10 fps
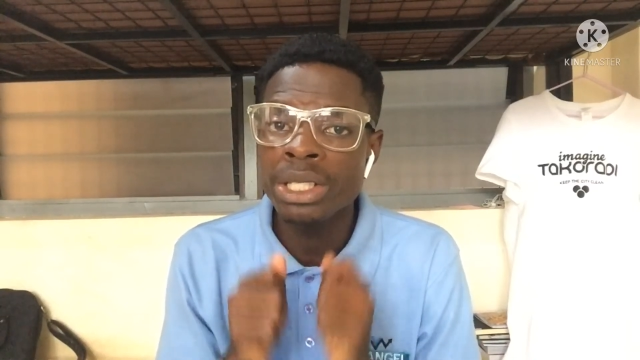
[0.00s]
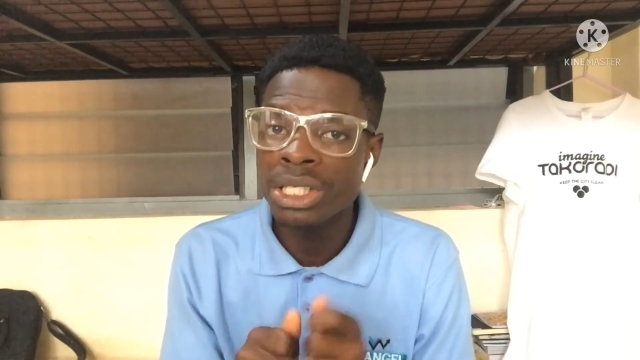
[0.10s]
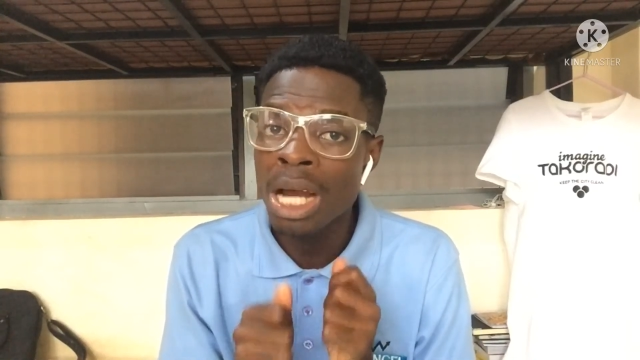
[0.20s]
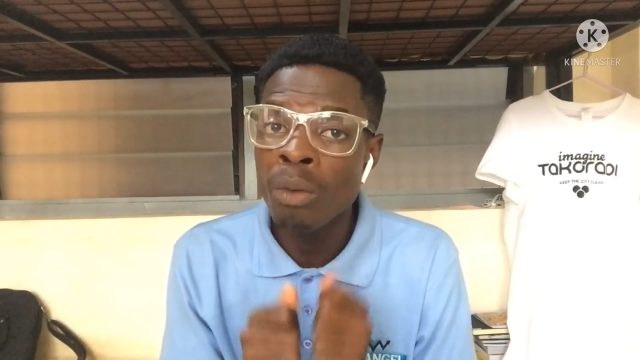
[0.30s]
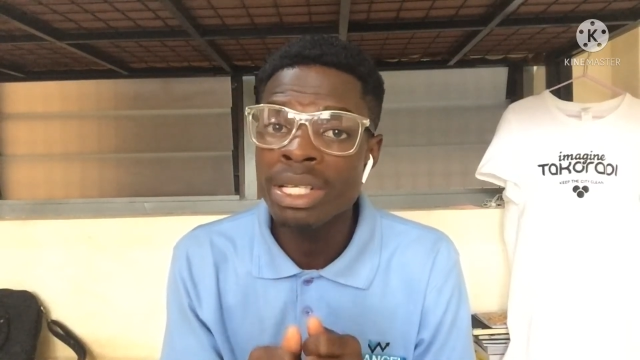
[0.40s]

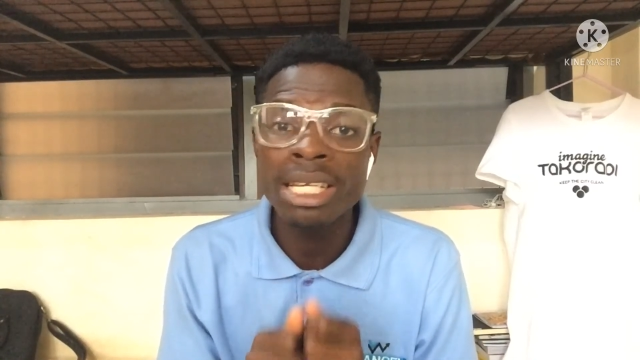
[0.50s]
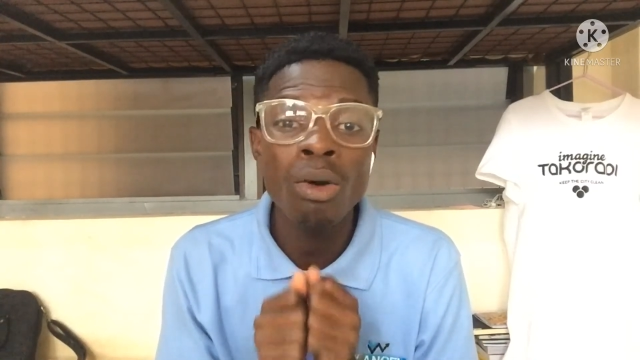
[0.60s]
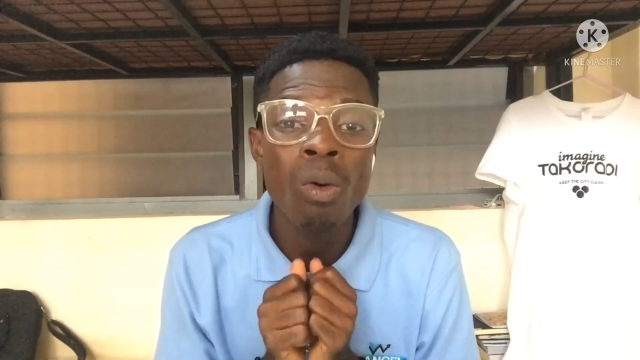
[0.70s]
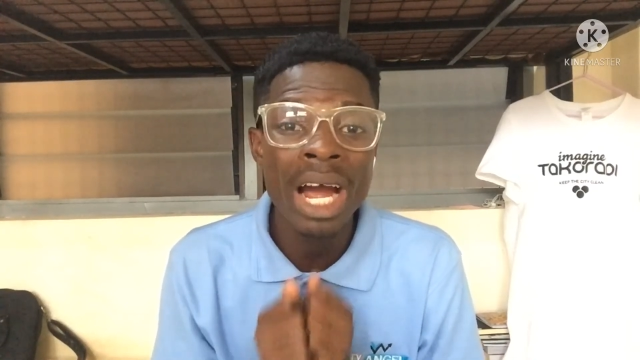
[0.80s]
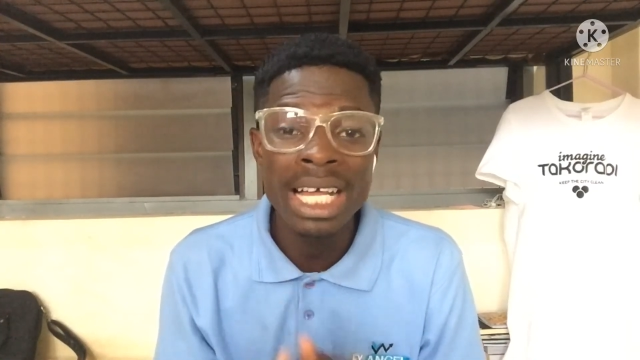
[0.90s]
picture with
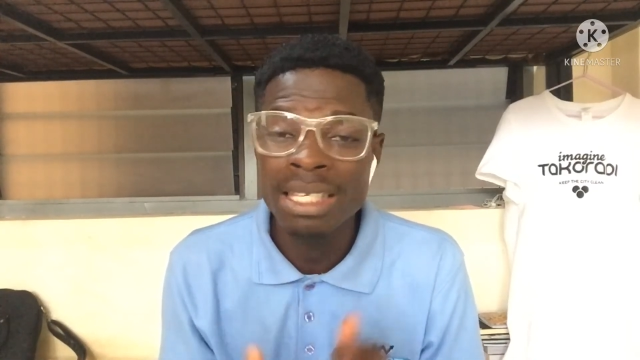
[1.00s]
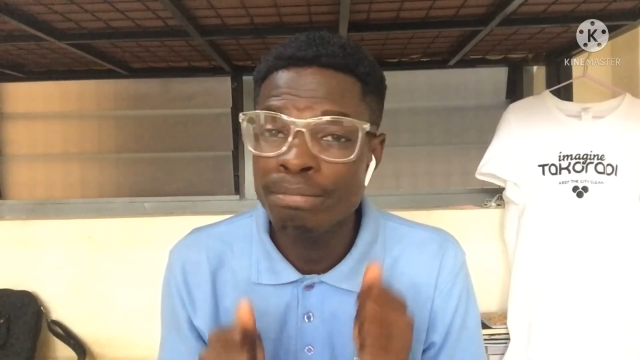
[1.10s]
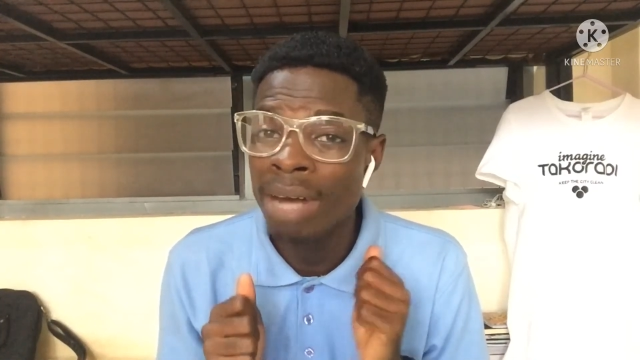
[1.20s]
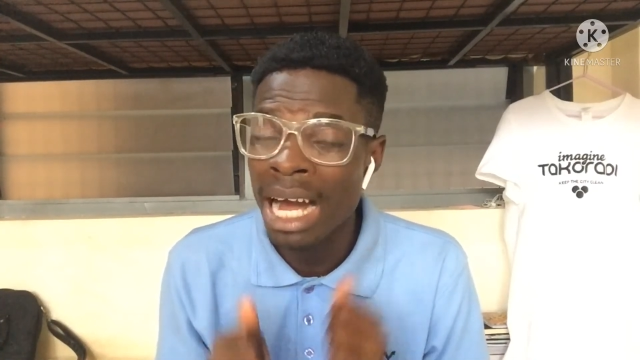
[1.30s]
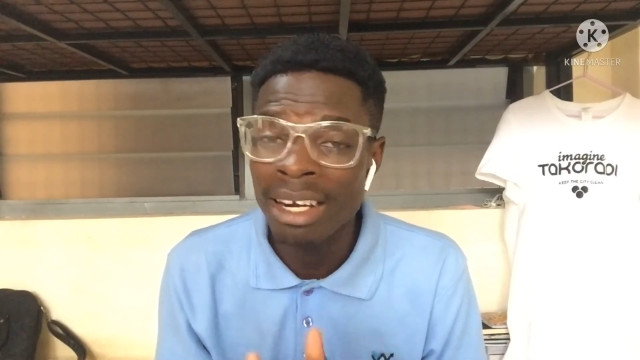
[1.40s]
a
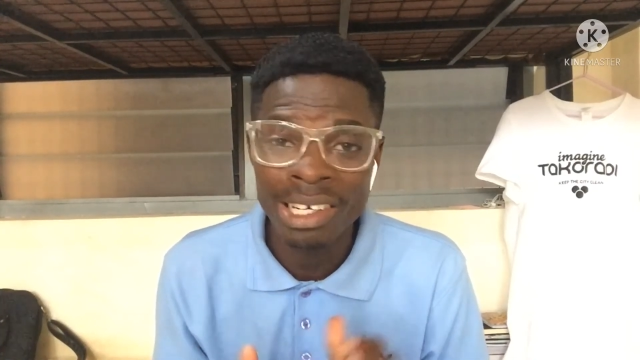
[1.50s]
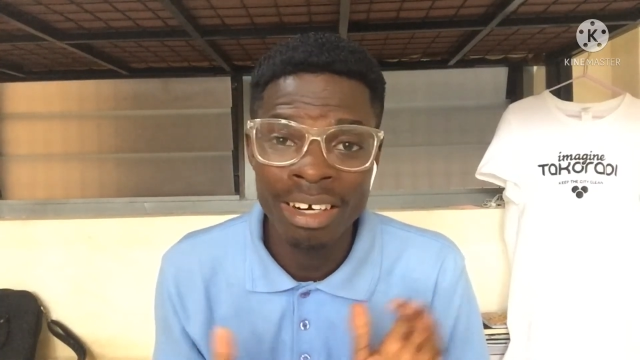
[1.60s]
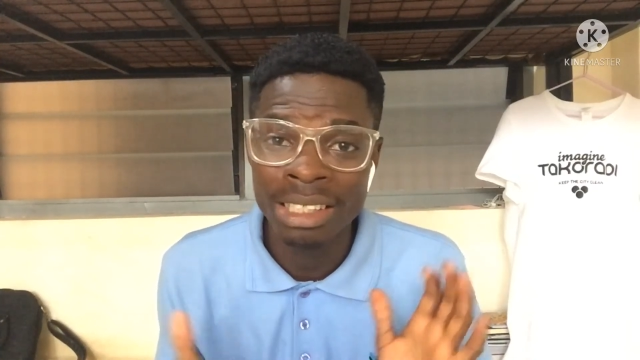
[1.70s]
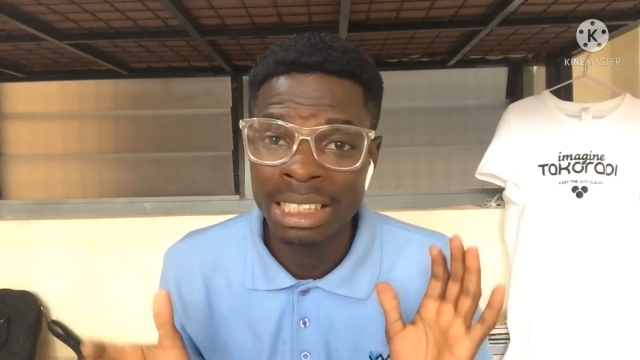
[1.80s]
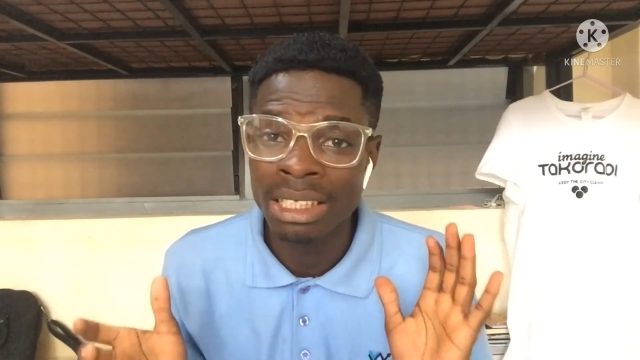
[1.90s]
white
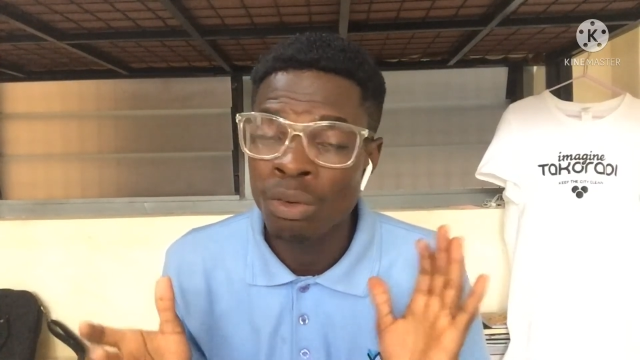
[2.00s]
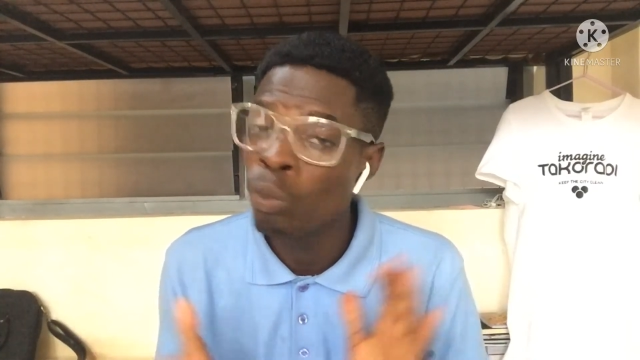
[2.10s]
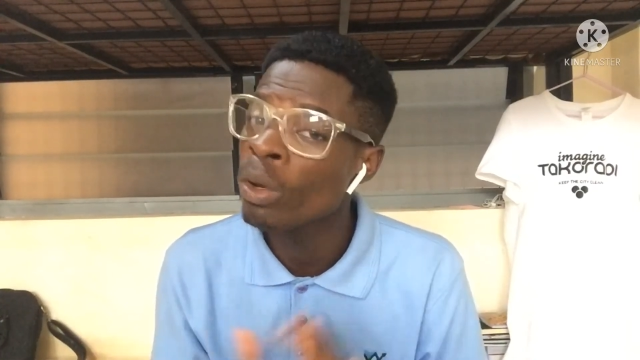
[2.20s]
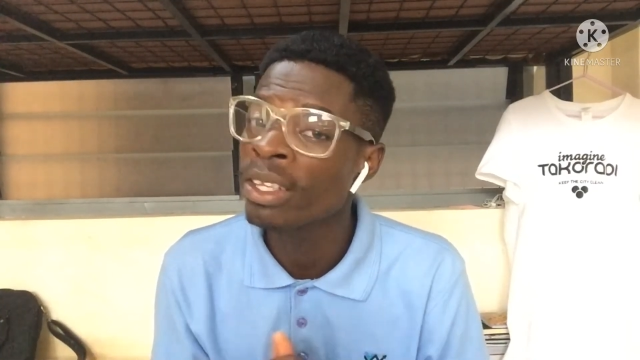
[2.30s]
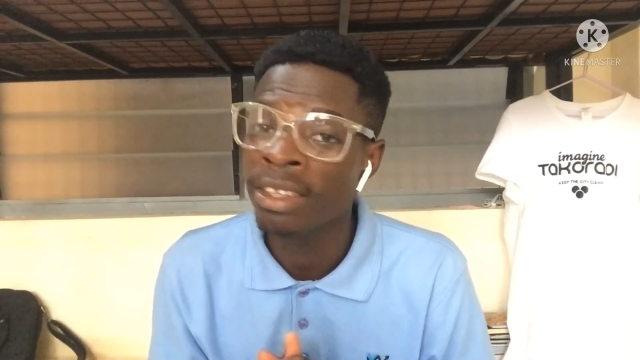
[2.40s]
background
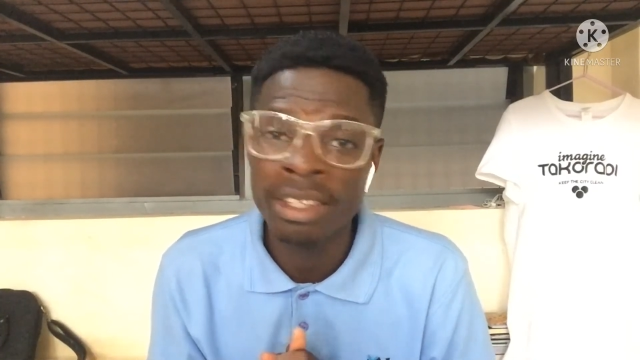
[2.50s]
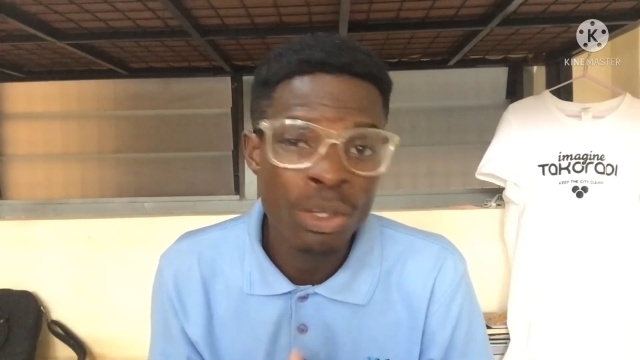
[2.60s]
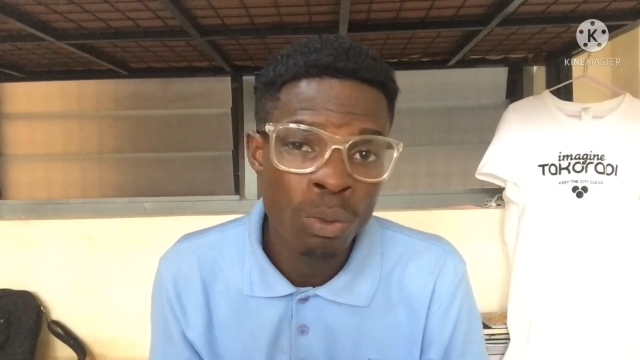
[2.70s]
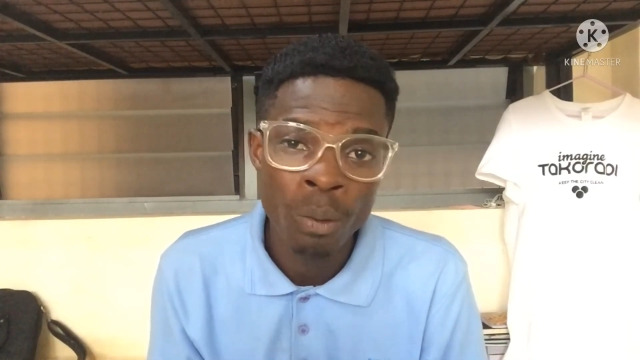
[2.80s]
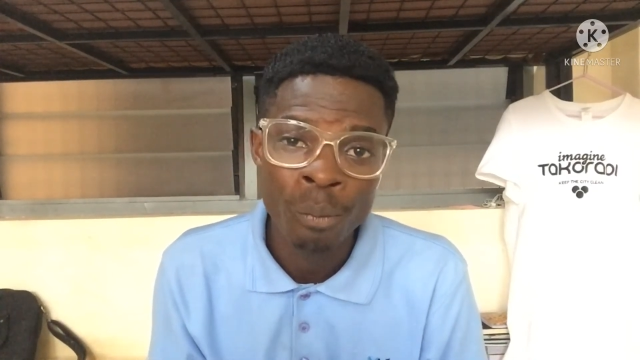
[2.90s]
with
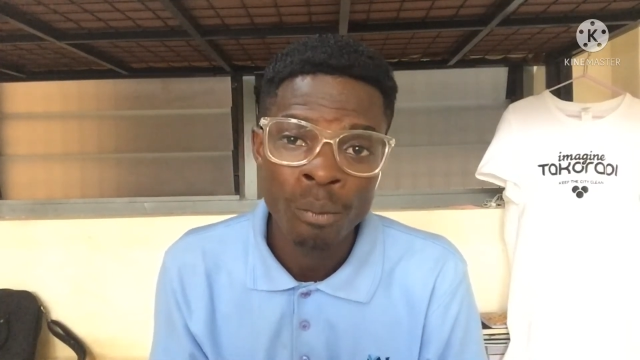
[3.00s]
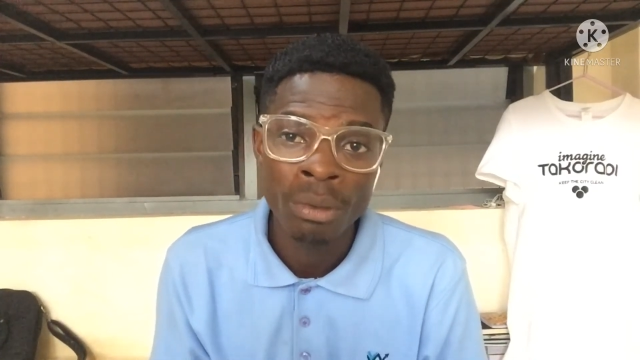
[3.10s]
you.